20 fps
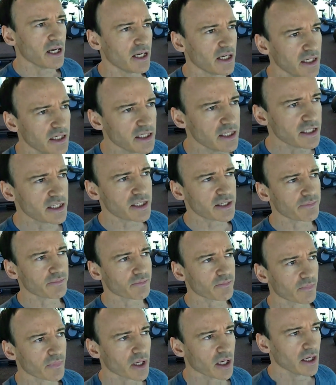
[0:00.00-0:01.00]
is
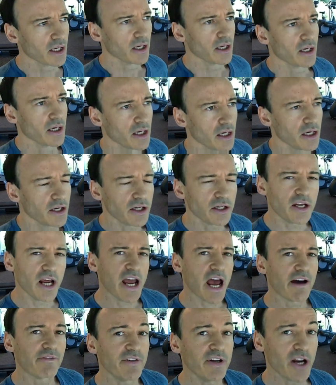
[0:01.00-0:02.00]

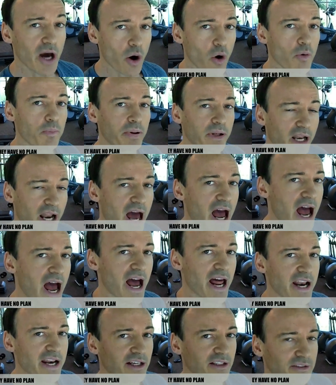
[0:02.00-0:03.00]
they have no
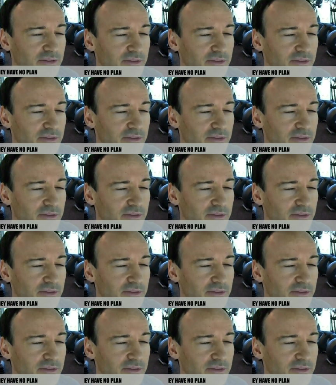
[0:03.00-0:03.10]
plan.